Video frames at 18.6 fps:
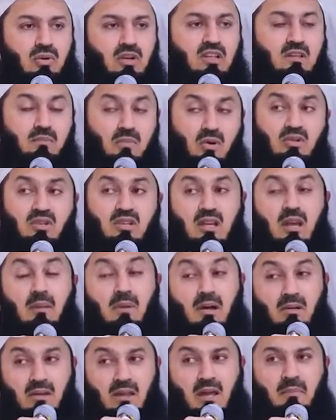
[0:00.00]
It's mostly
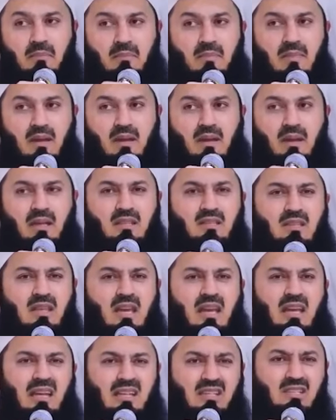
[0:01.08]
about them. It's
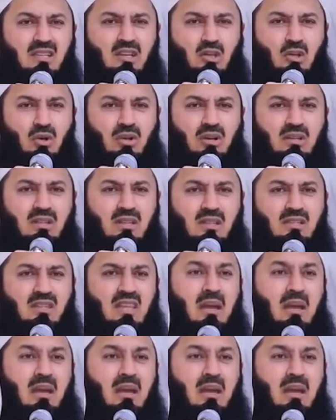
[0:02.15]
their insecurities,